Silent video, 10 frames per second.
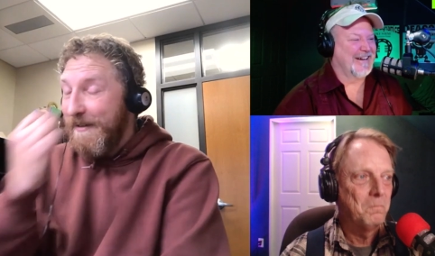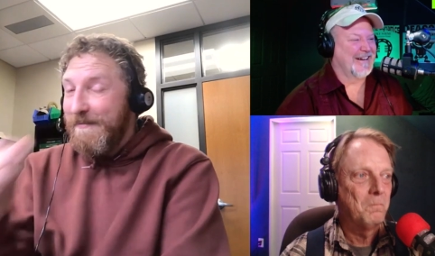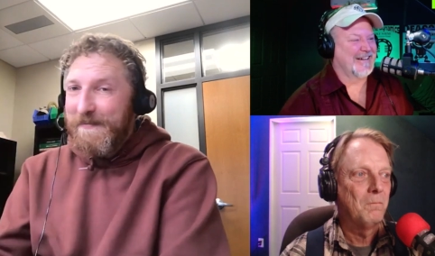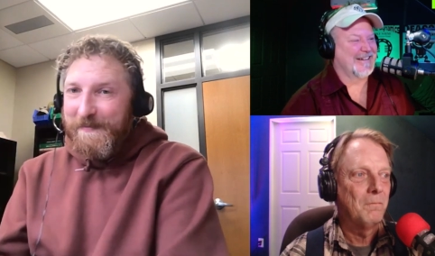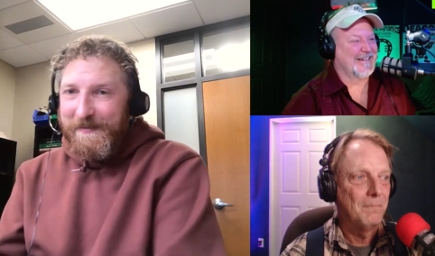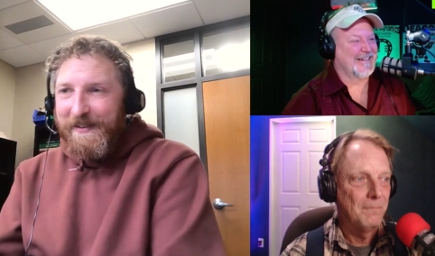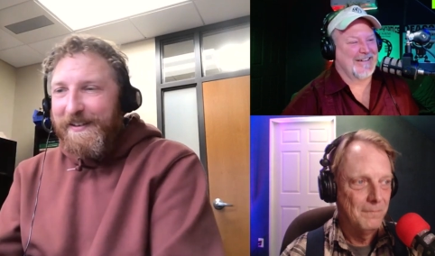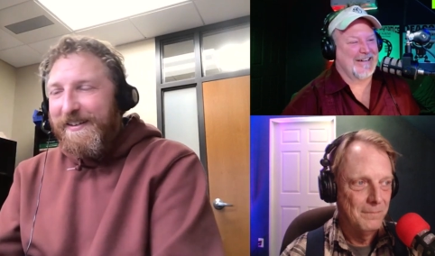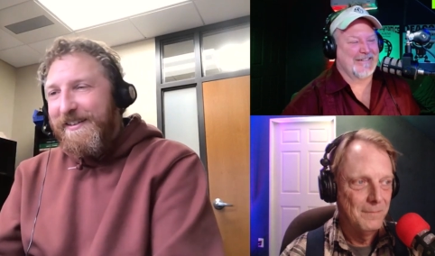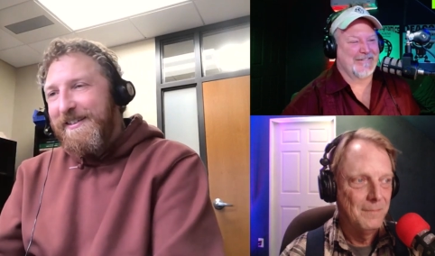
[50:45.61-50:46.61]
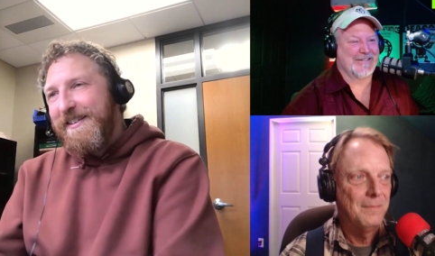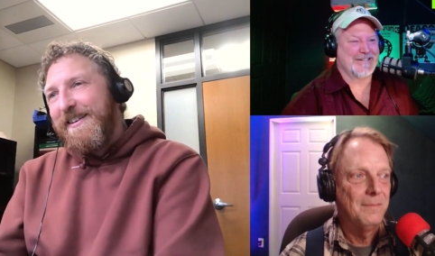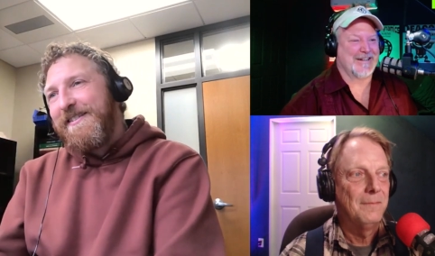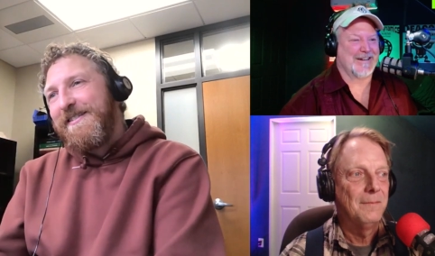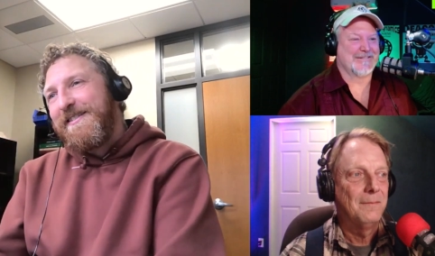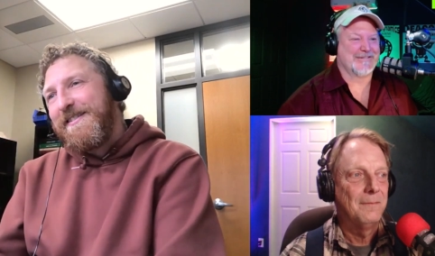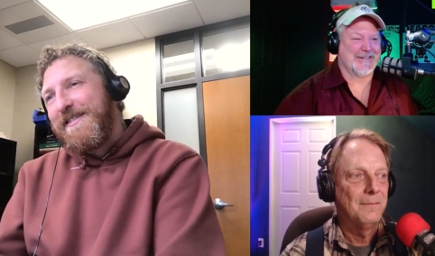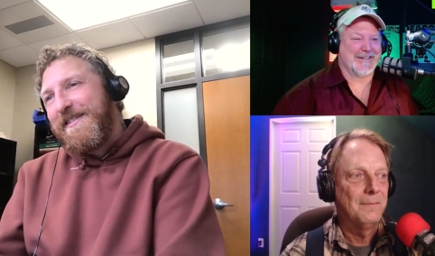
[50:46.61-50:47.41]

Speaker 1: Oh, I feel sorry for you,